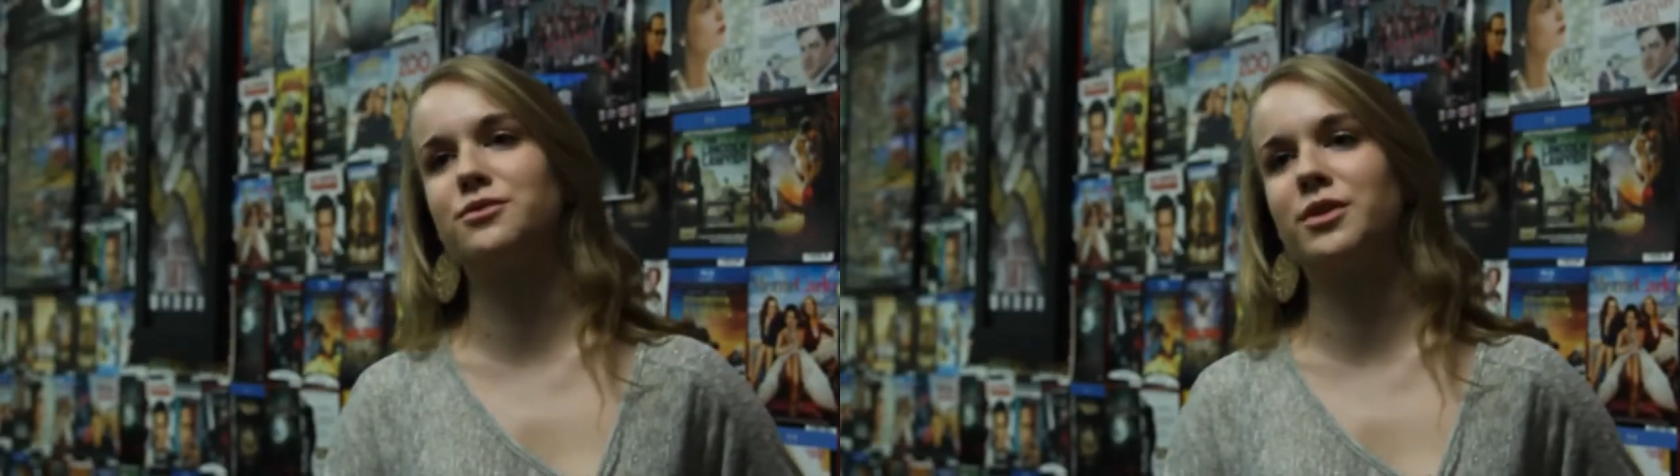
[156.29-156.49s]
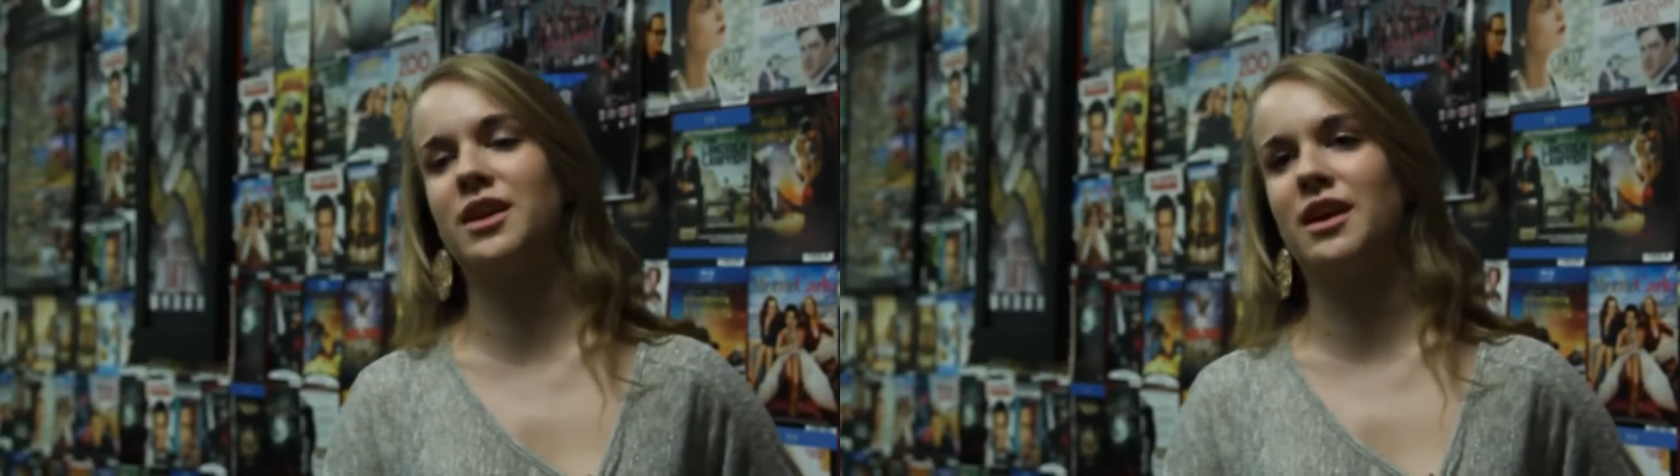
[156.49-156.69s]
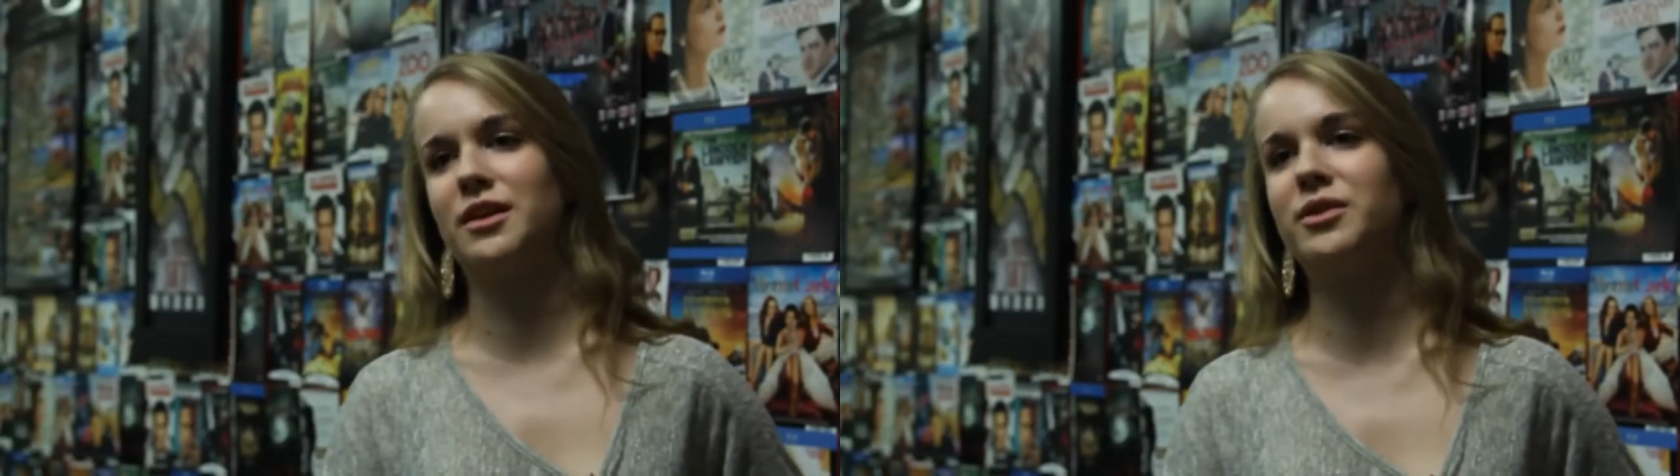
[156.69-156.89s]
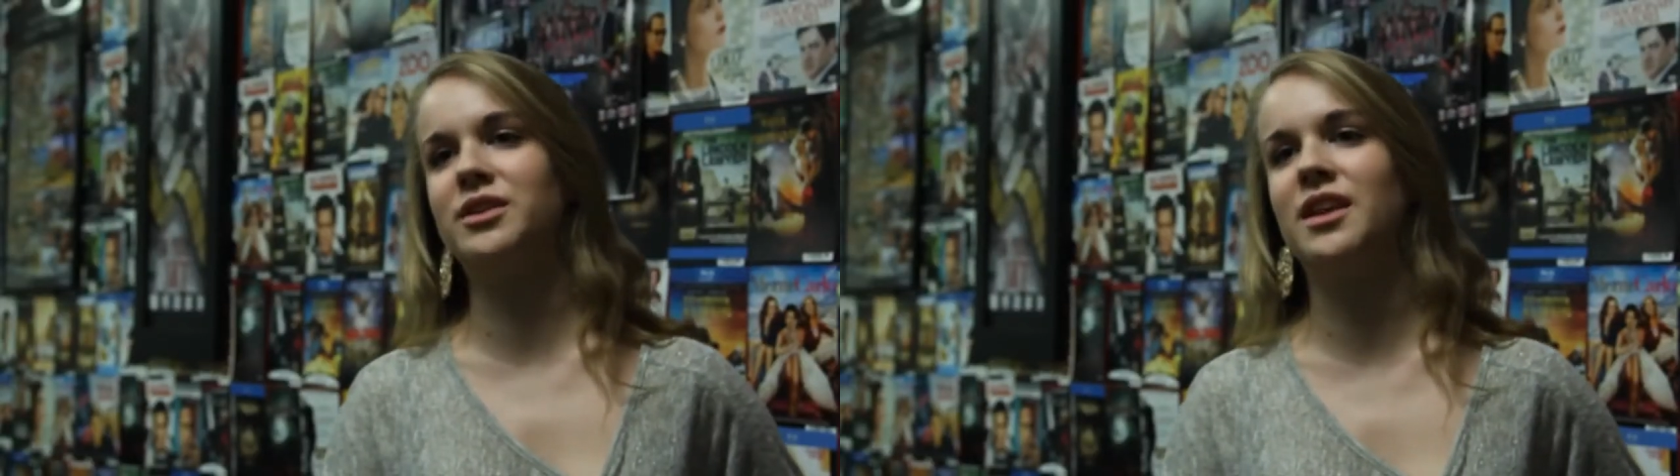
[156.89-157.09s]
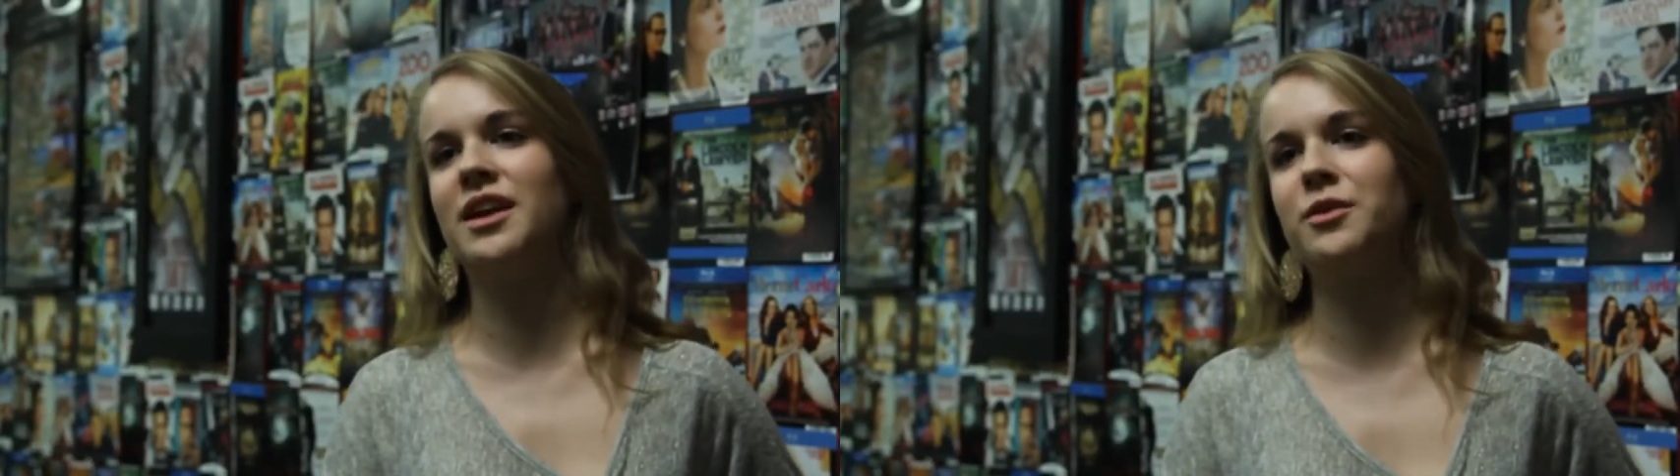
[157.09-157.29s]
to really
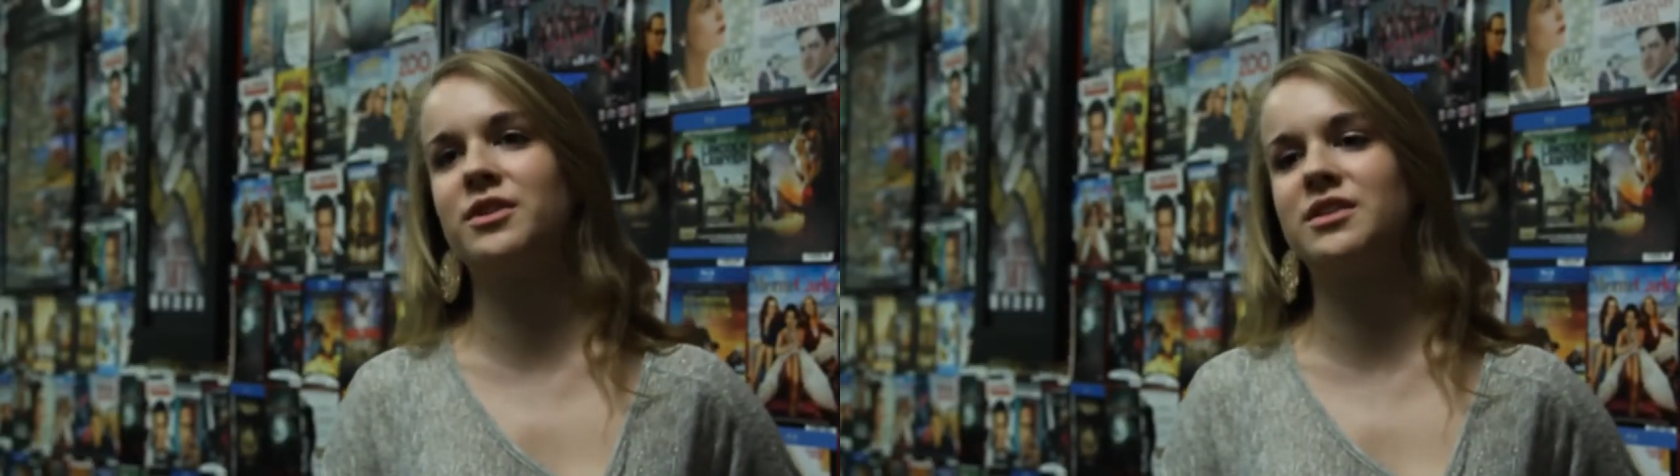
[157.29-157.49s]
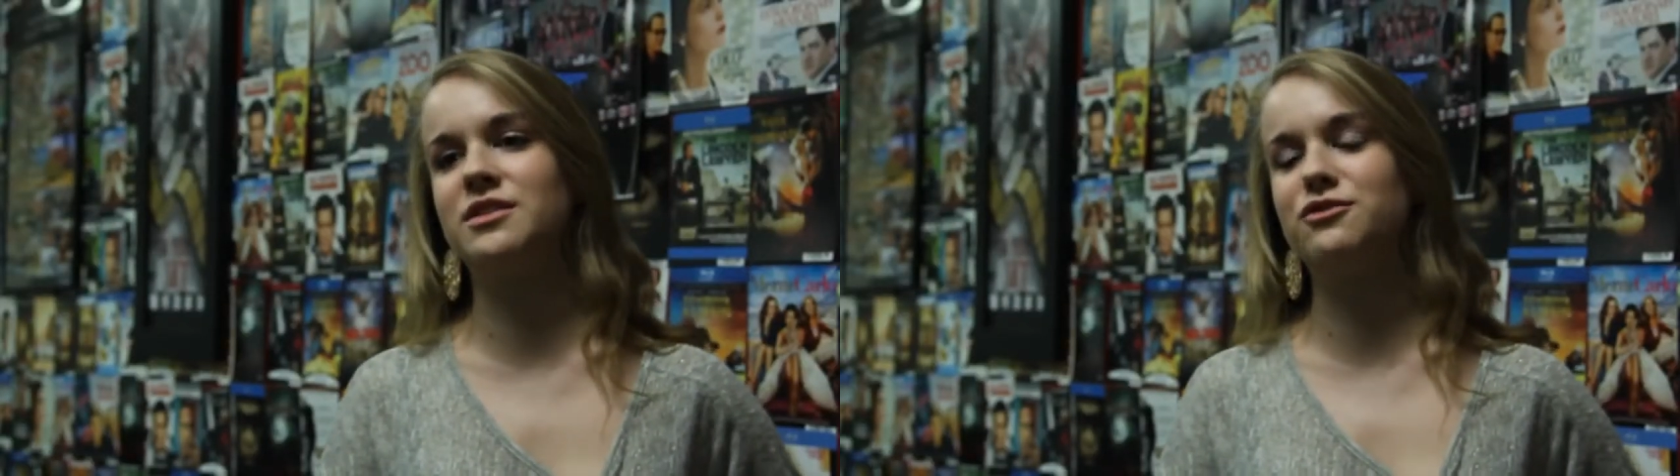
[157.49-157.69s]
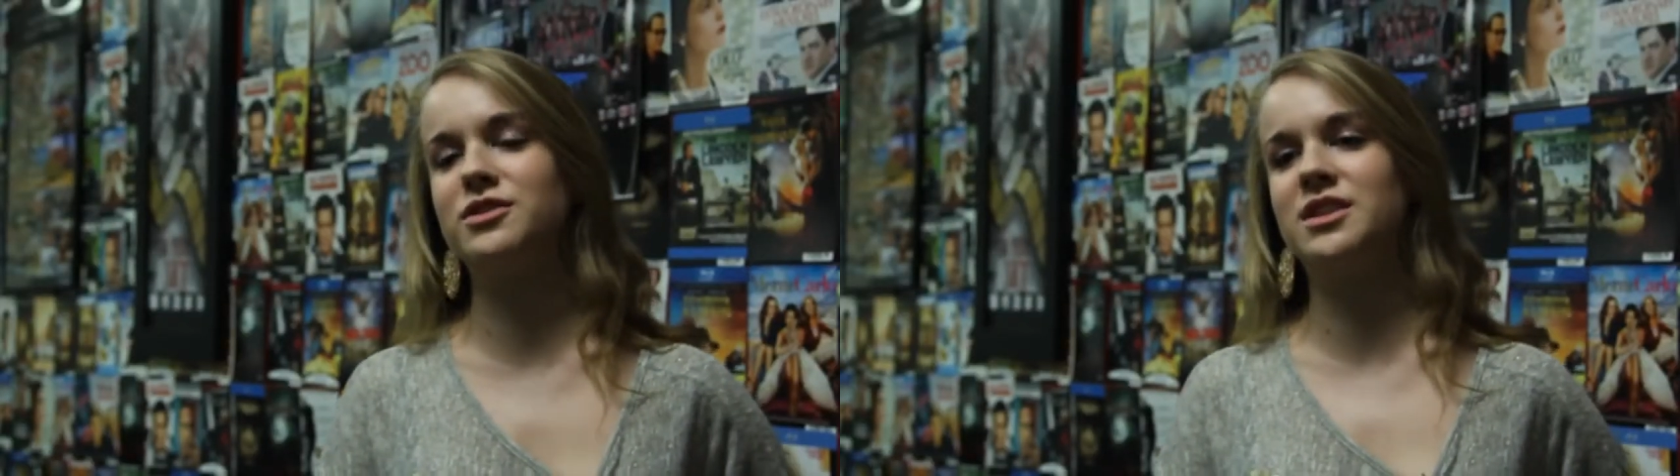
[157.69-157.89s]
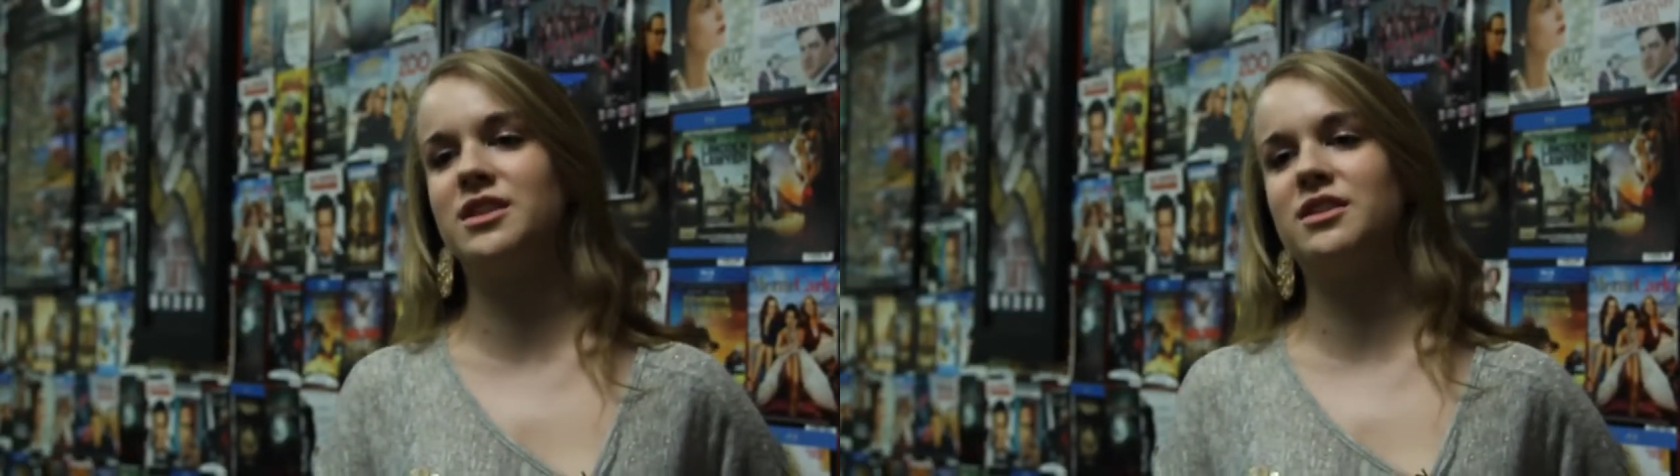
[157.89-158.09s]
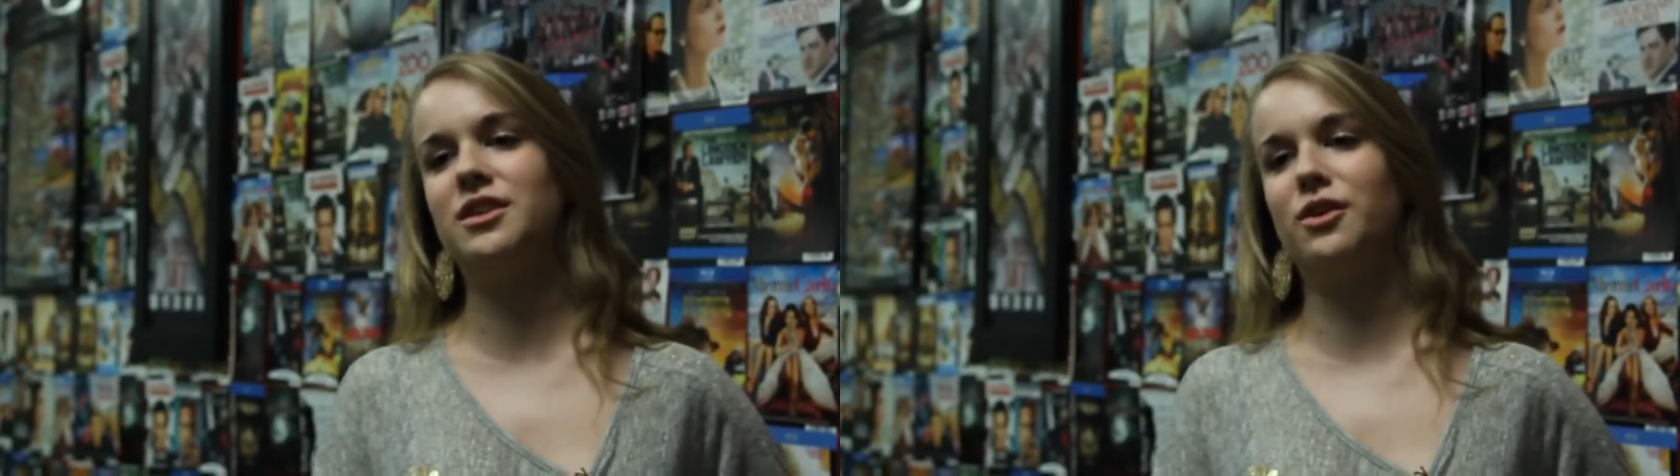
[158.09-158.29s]
anyone, anyone that's interested,